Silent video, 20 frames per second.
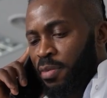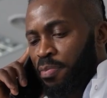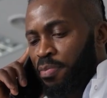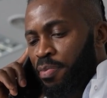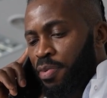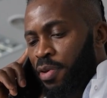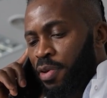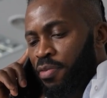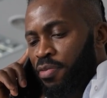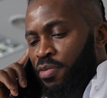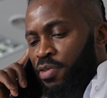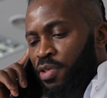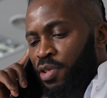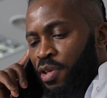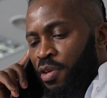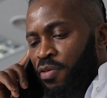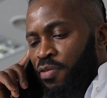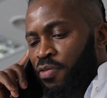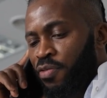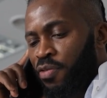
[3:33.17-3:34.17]
tool for
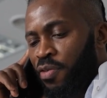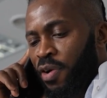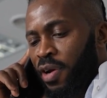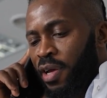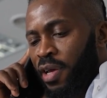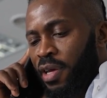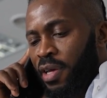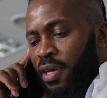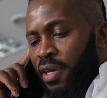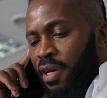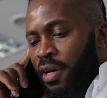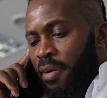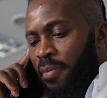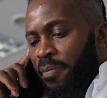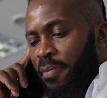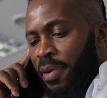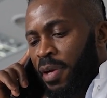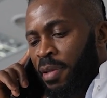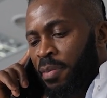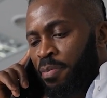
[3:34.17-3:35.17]
patient care and
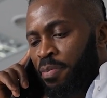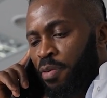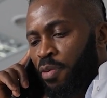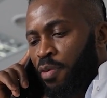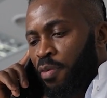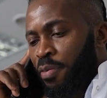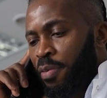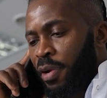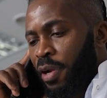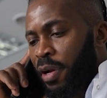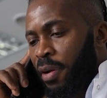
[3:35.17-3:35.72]
medical research.